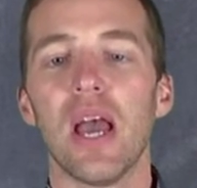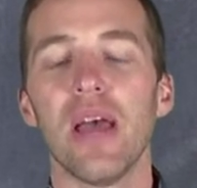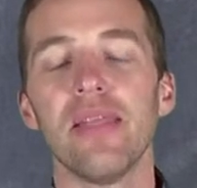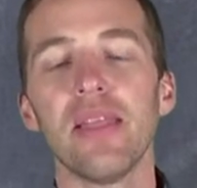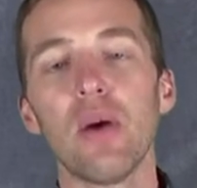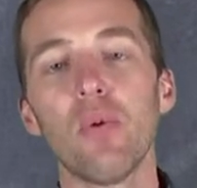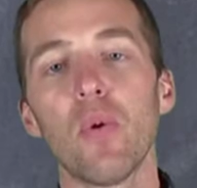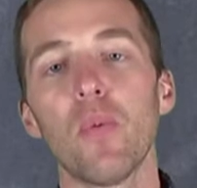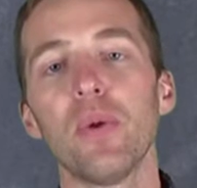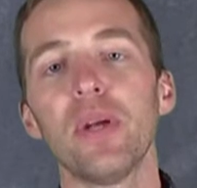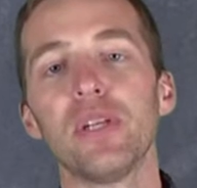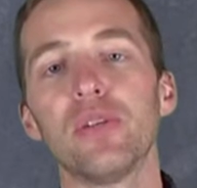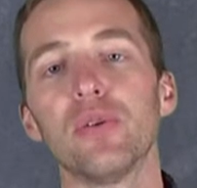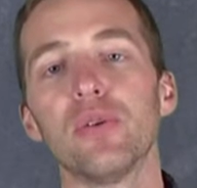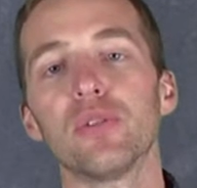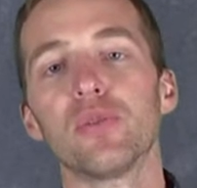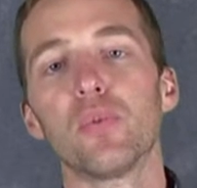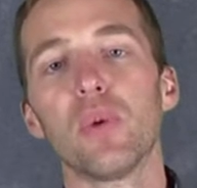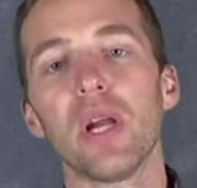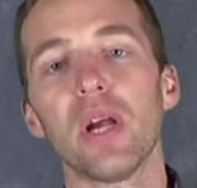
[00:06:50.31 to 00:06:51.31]
And then what we
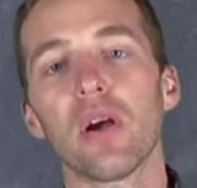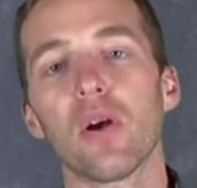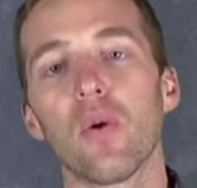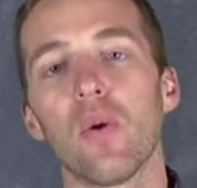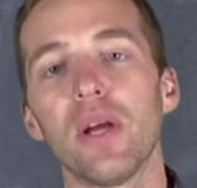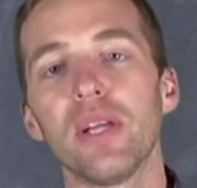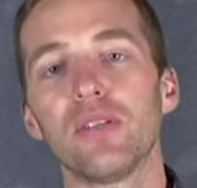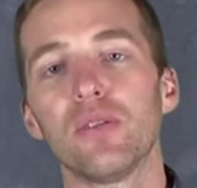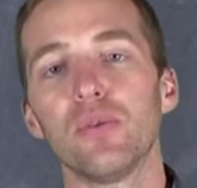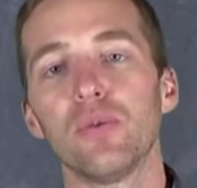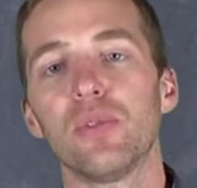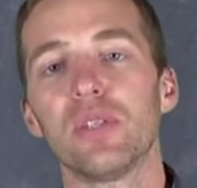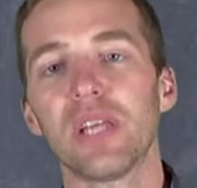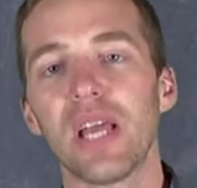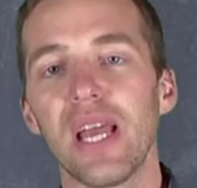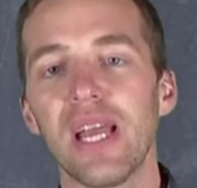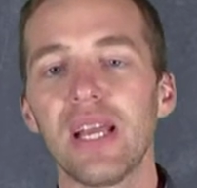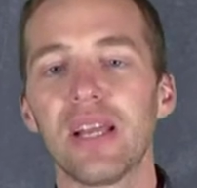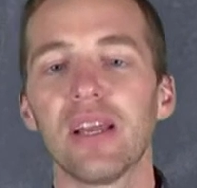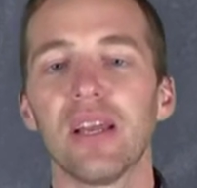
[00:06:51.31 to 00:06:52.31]
do is we are going to
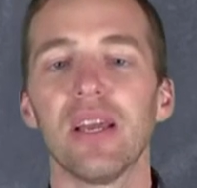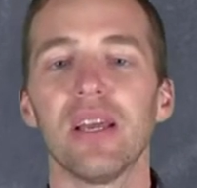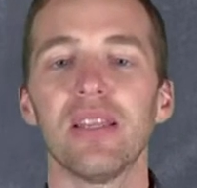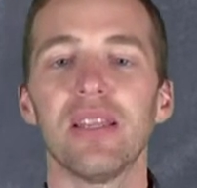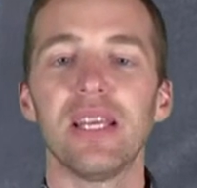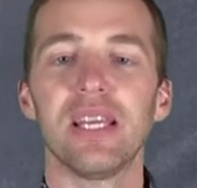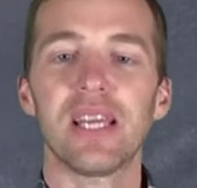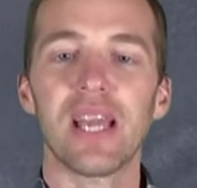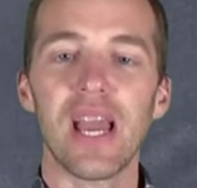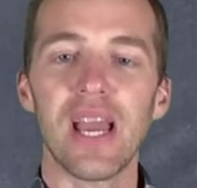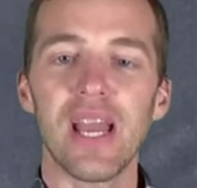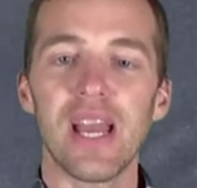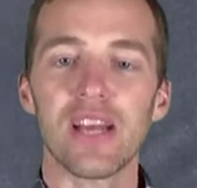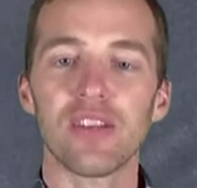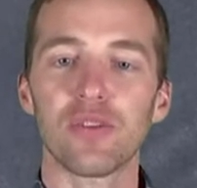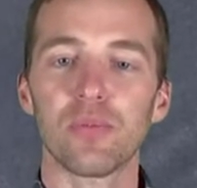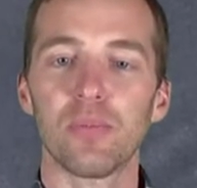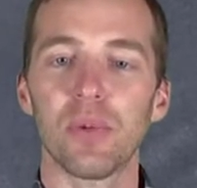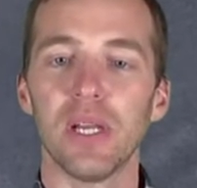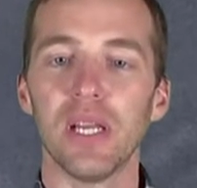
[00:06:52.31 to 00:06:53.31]
take the
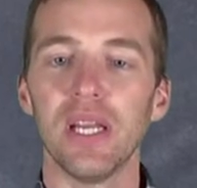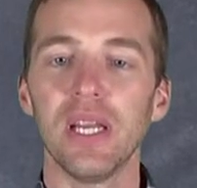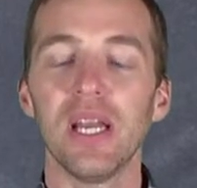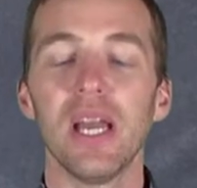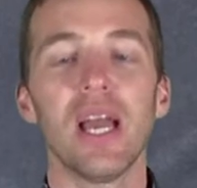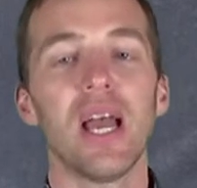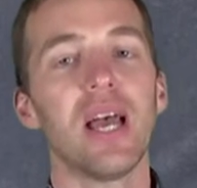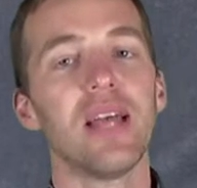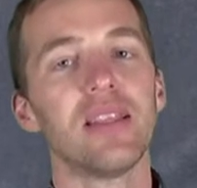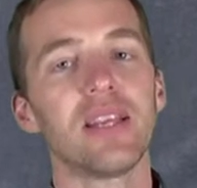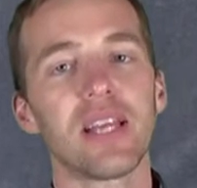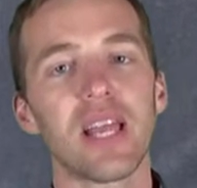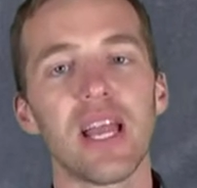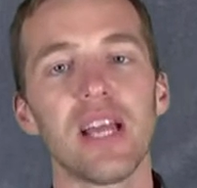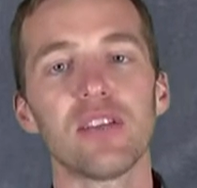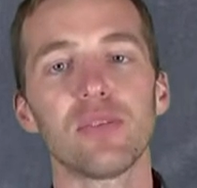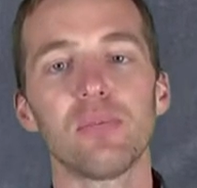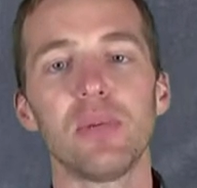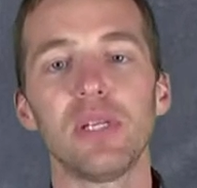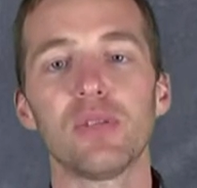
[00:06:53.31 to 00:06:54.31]
KSP, and the
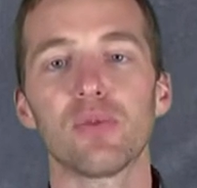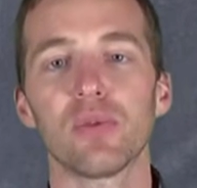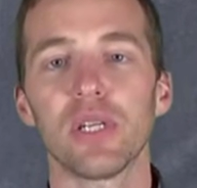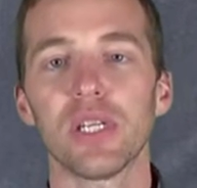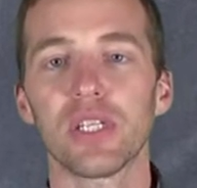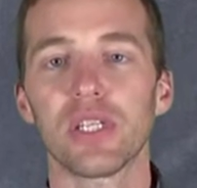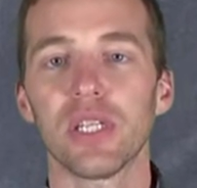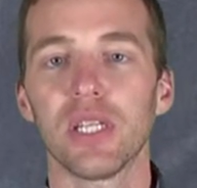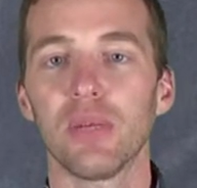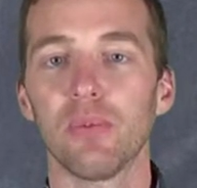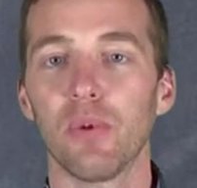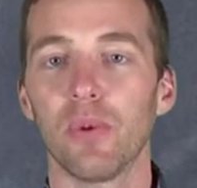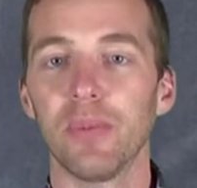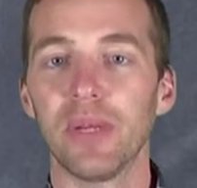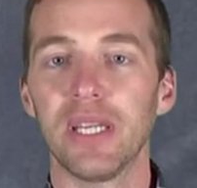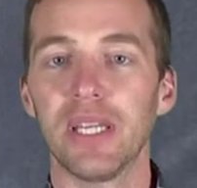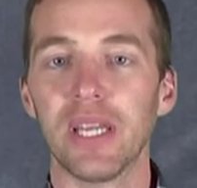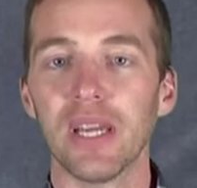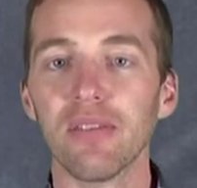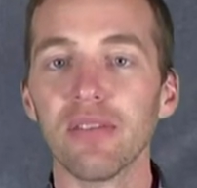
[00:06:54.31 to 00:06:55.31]
KSP traditionally will be